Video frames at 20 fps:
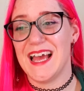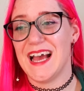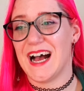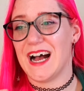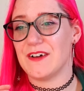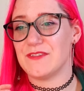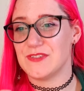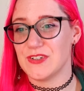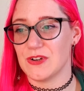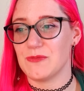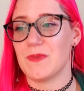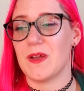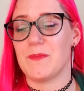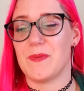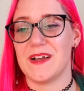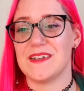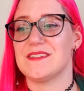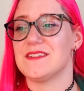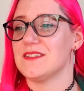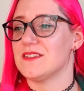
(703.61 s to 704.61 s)
I've done my
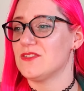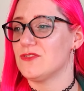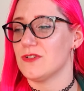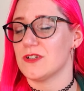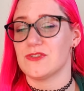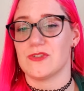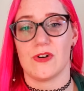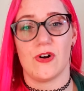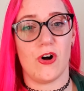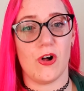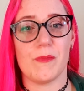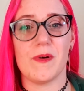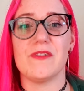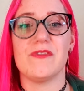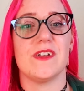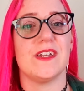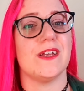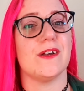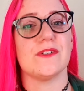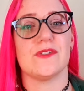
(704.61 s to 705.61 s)
best to structure all my
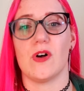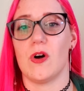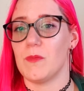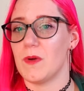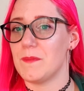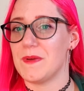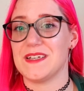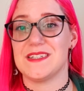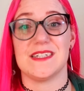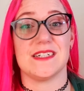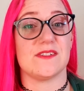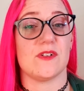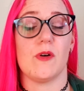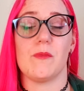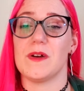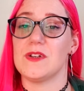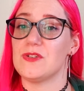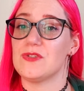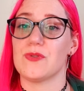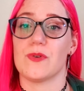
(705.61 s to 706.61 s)
videos, all my basics, all
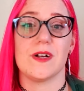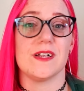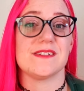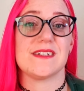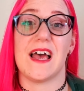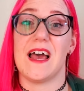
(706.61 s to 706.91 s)
my tutorials,